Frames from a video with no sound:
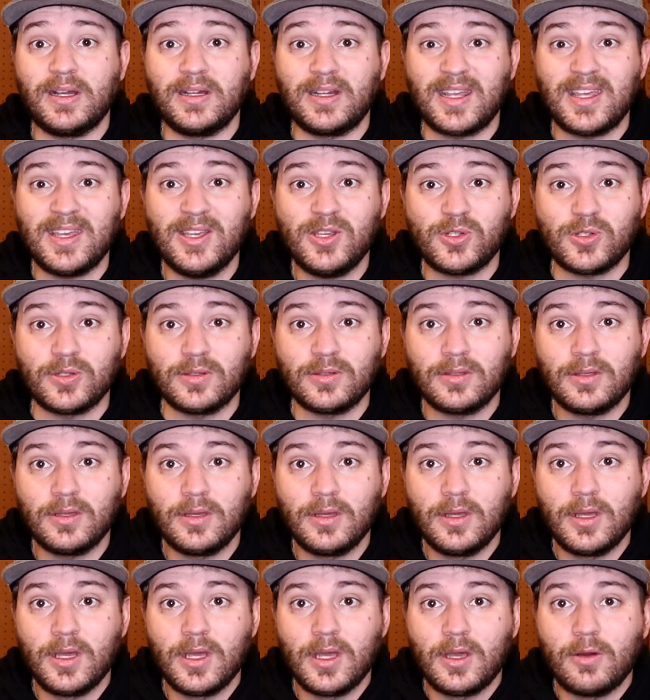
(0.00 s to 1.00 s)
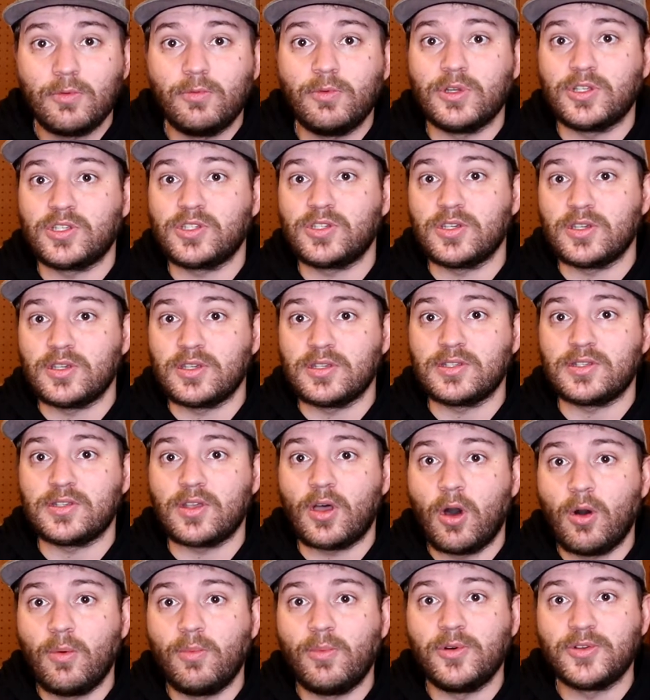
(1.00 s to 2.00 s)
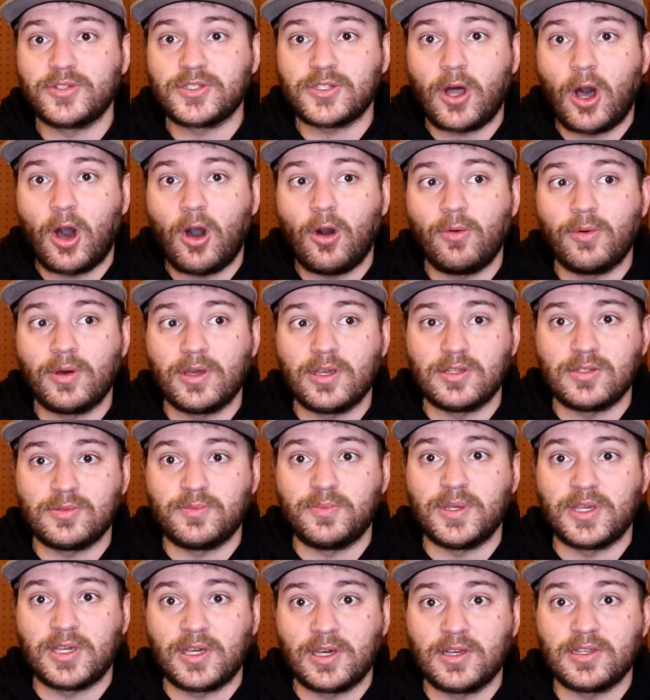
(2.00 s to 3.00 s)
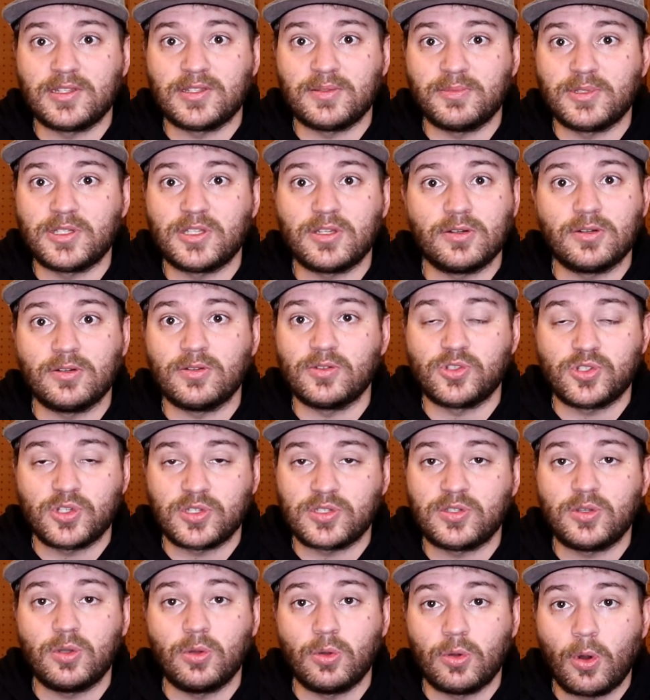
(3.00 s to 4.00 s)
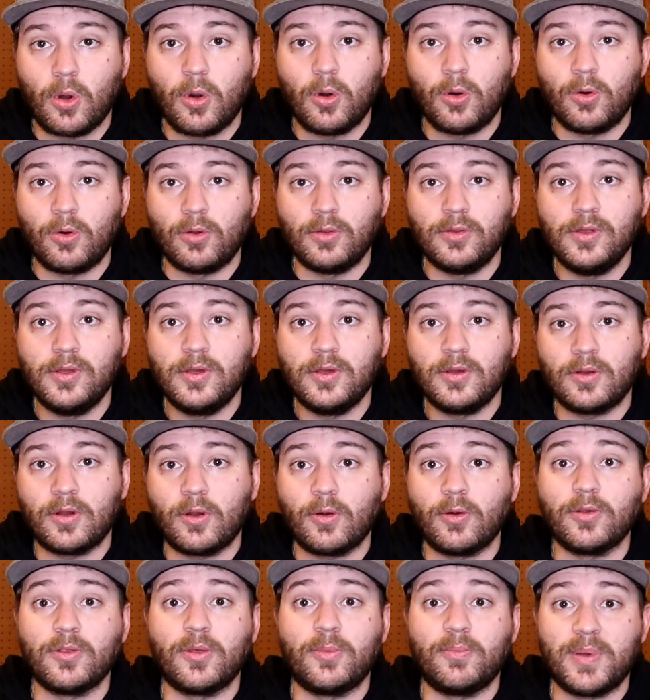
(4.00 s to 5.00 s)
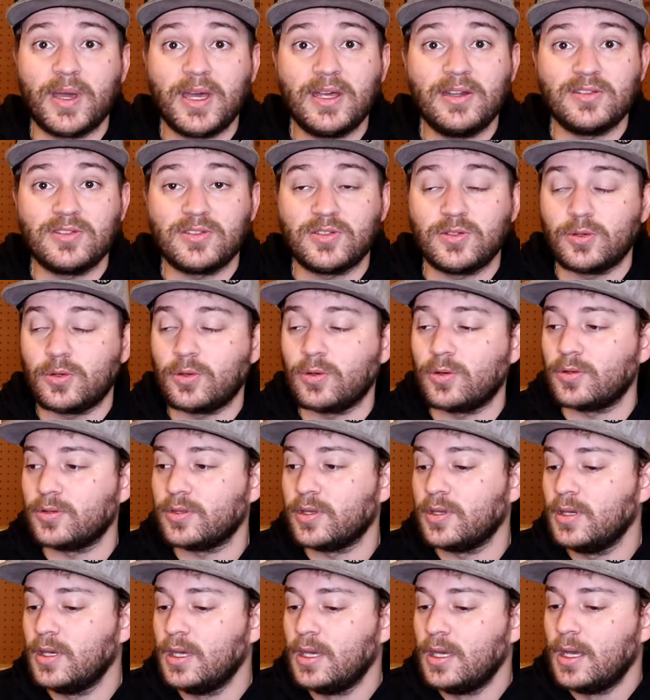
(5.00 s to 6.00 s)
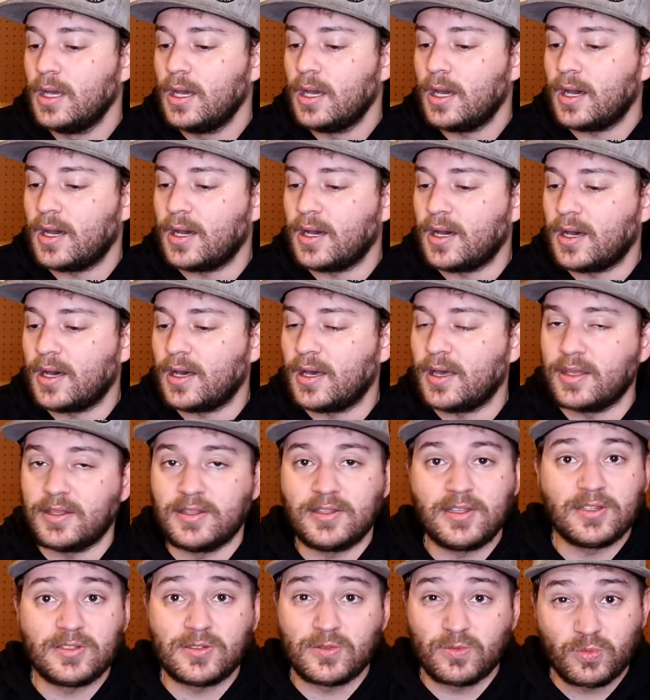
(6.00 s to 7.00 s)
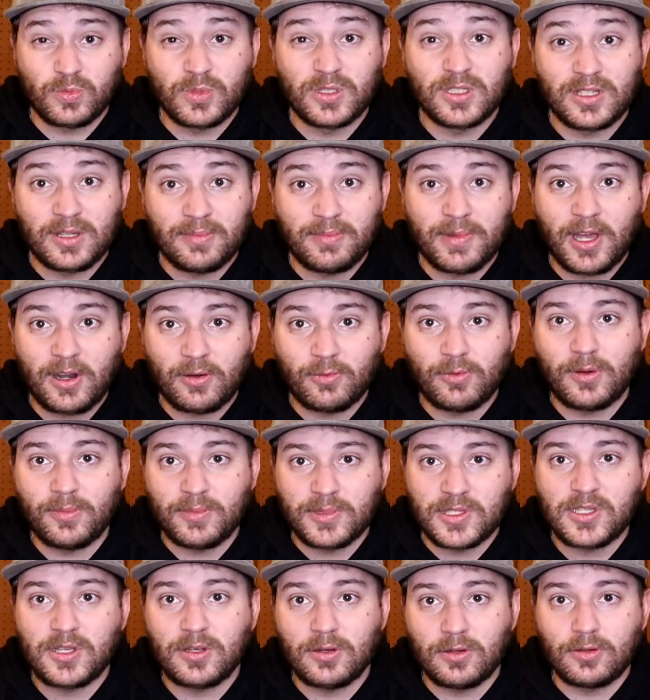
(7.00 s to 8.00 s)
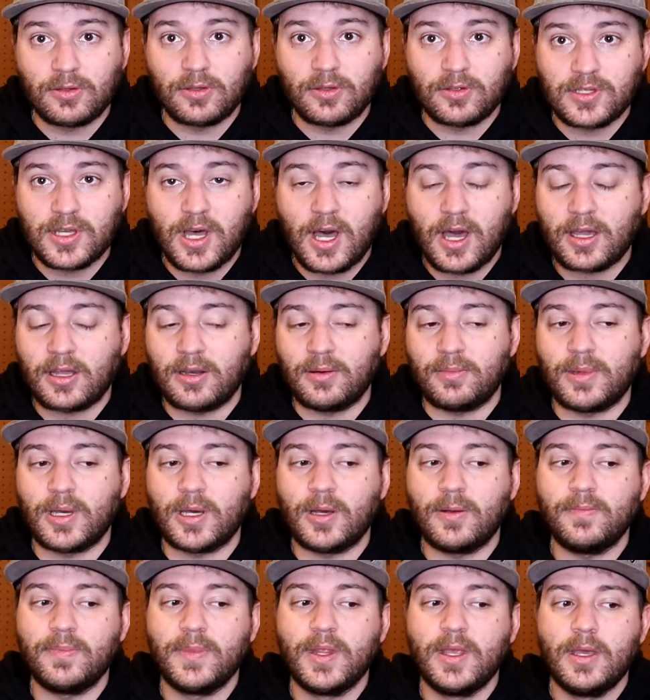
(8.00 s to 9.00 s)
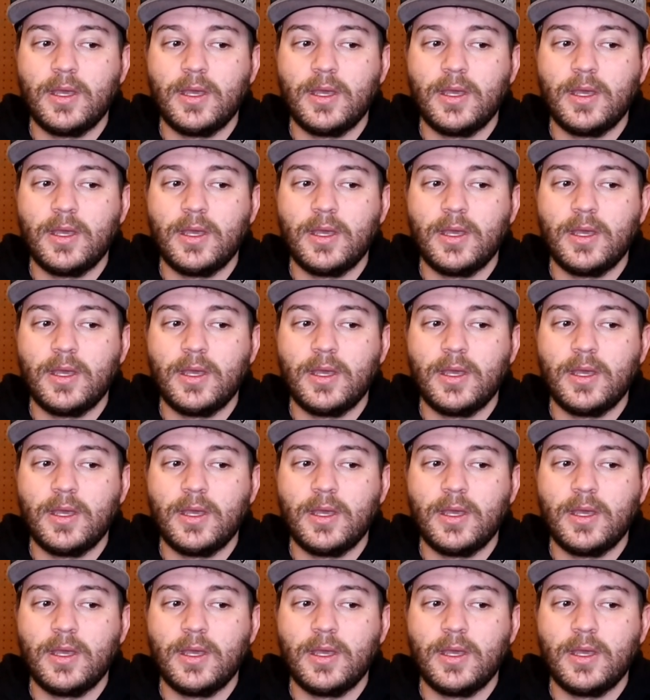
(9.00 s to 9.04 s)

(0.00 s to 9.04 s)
adhesion, which is almost always because the material is just too cold, or the bed is too cold. It doesn't really matter what material you're talking about.